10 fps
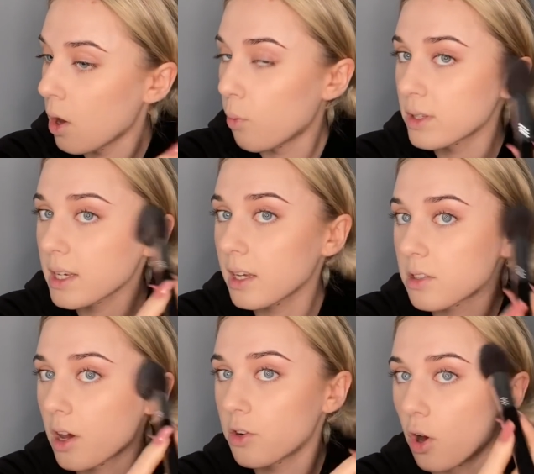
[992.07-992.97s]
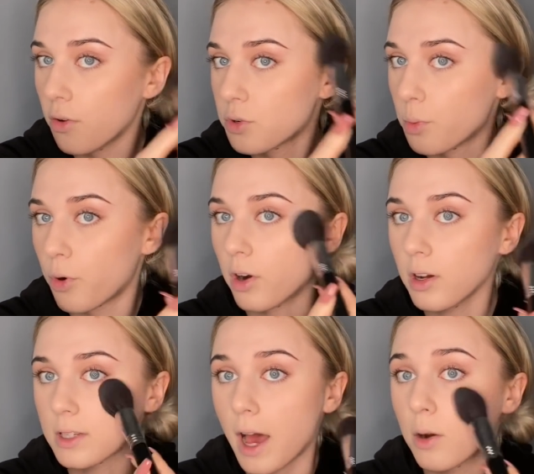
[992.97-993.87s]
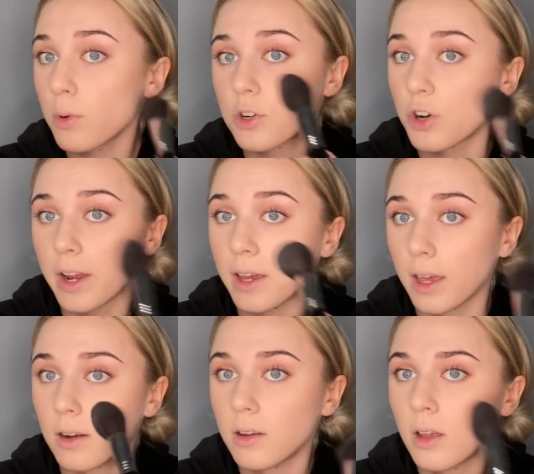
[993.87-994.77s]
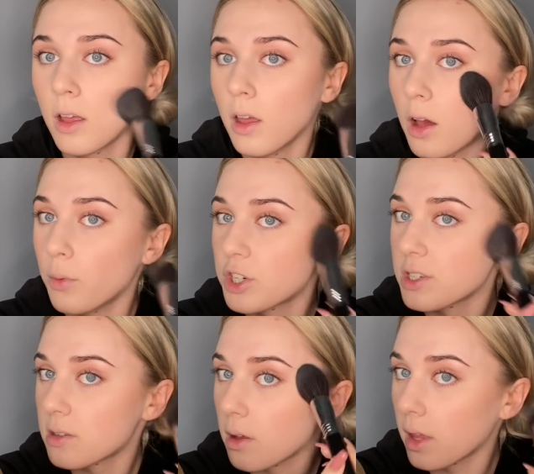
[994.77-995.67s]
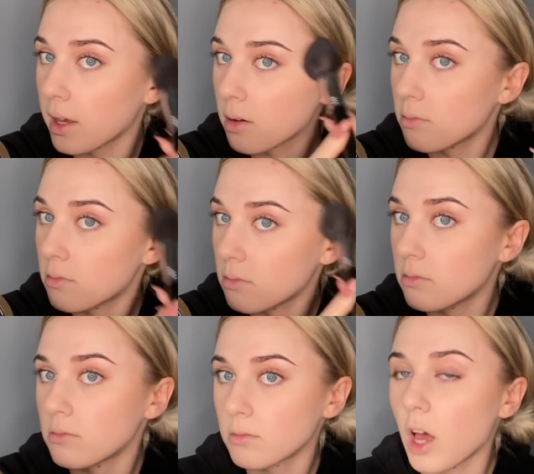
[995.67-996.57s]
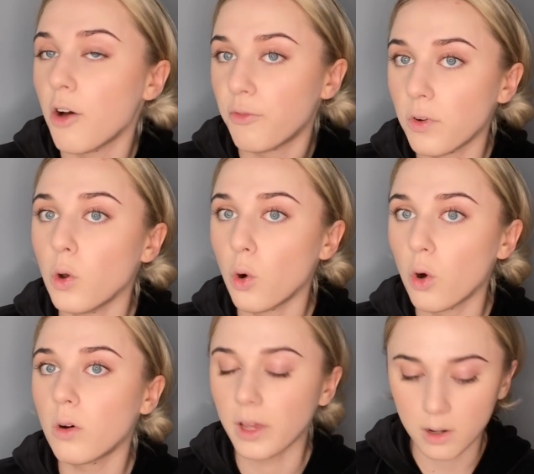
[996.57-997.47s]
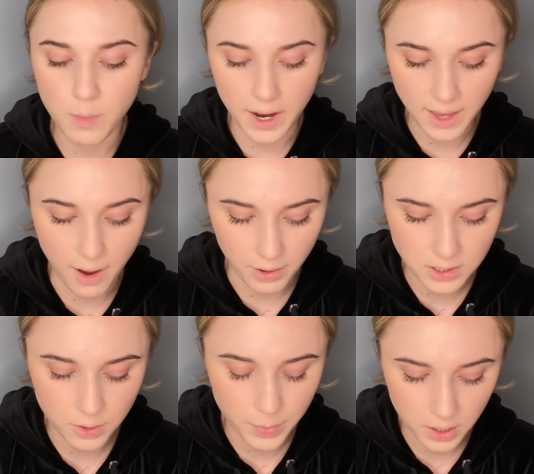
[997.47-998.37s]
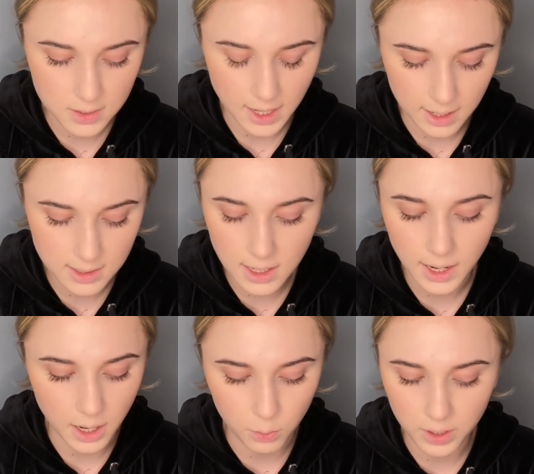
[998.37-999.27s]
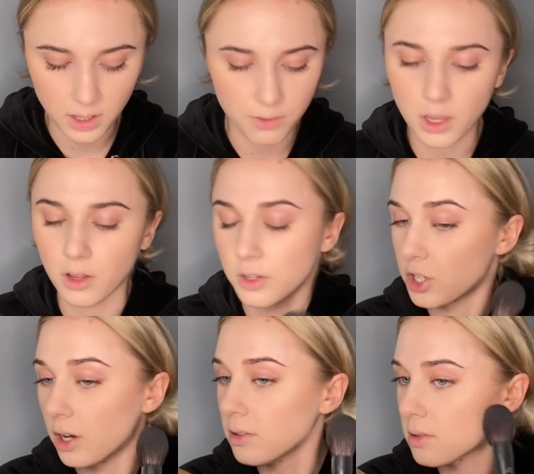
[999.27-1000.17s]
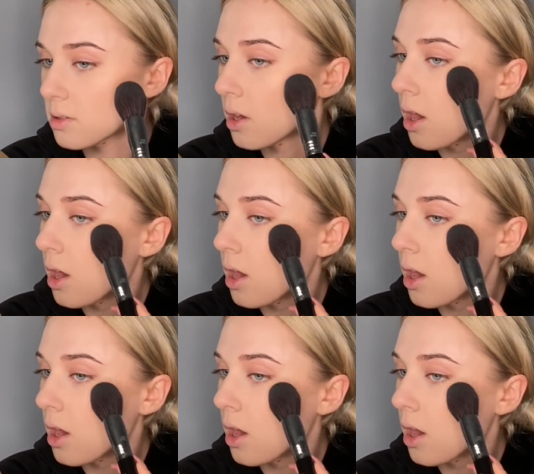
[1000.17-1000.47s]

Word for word: once I get turned off to a product, I don't want to try it again, which is like a flaw in my character and personality. Like I don't want to give it another chance.